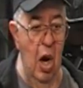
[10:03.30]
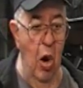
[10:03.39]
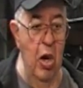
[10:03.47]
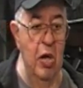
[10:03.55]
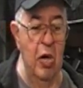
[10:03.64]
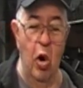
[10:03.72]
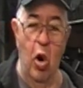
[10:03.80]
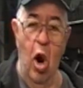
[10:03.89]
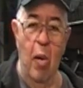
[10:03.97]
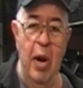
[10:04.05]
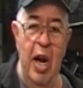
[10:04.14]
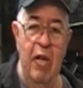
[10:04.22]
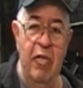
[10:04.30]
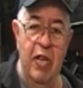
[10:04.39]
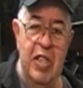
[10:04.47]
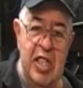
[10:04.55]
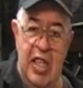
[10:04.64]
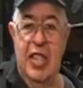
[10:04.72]
or you can do a carburetor for
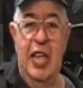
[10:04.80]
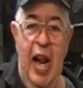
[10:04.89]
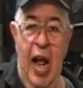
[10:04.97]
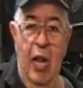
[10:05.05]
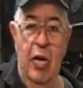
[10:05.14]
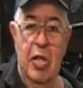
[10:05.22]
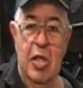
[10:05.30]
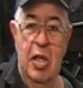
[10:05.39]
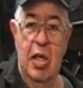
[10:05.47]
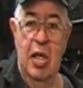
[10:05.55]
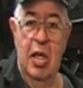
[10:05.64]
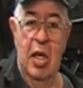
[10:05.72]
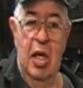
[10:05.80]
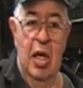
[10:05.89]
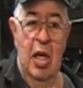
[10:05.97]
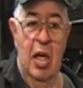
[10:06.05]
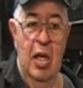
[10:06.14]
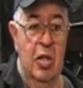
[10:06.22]
$60.
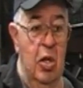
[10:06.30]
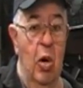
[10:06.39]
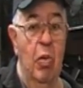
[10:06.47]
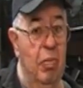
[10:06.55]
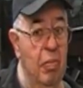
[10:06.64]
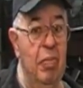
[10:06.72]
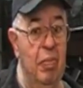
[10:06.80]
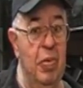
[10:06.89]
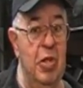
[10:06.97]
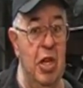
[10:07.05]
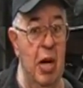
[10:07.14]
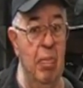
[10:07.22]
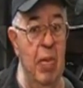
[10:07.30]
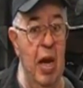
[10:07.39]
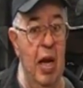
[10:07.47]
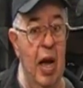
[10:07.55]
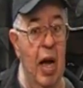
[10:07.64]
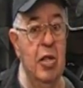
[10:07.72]
So, cheap
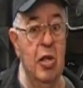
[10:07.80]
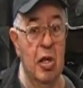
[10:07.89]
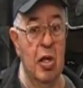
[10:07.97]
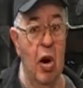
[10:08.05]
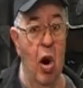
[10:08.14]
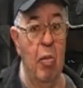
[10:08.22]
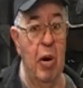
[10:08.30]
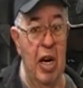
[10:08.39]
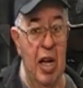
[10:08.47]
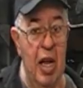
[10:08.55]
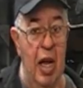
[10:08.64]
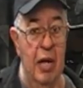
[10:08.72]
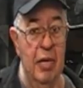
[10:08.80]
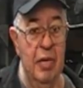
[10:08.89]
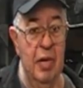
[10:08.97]
me, I took the carburetor kit.